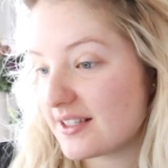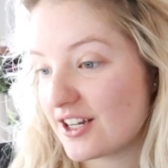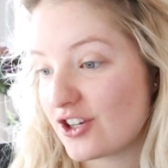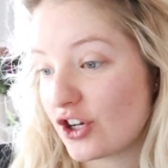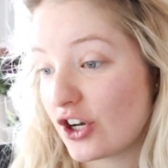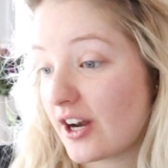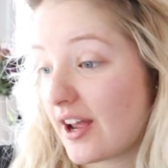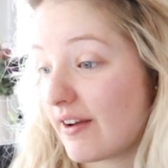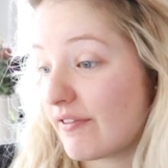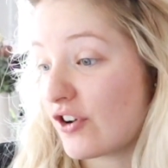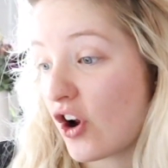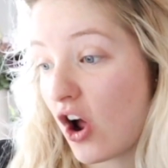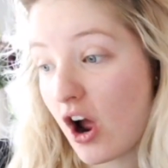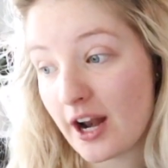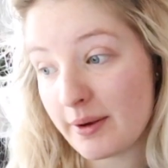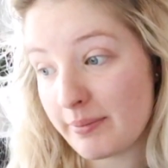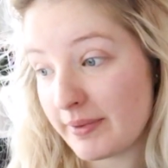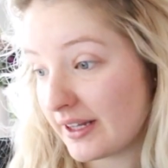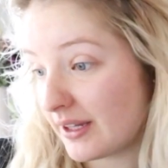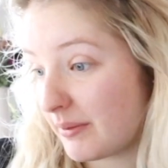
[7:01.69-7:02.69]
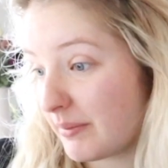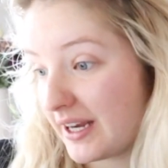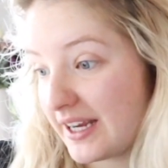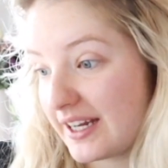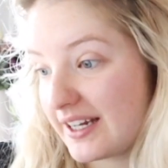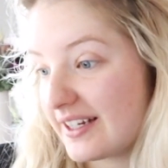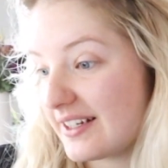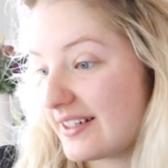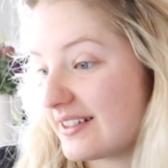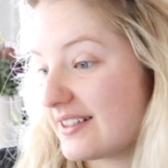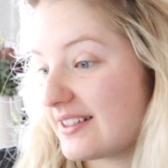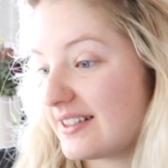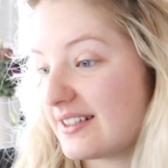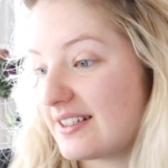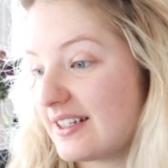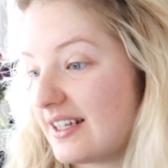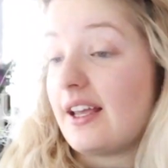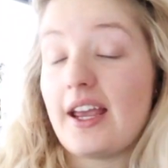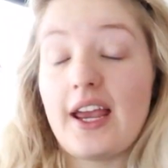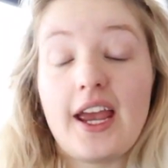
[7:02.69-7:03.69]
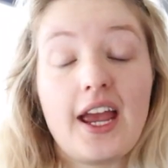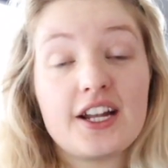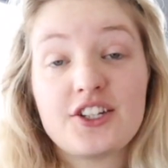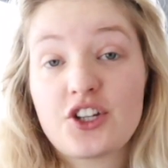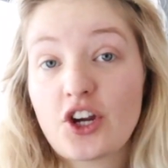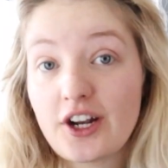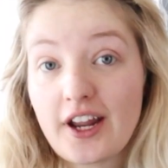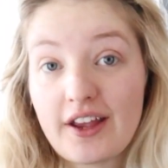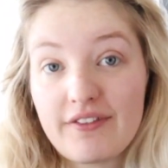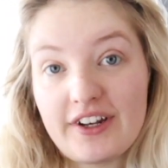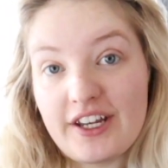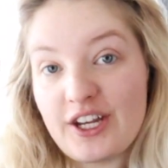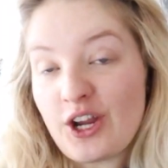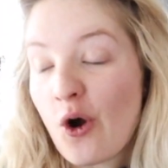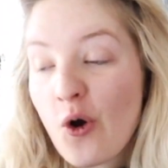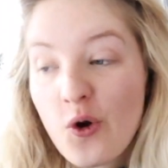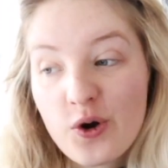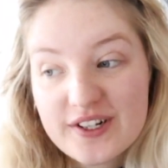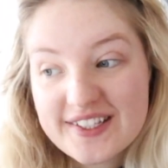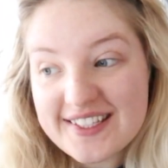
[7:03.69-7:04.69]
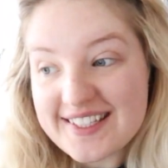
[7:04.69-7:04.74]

I don't have nine millimeters, I don't have any hook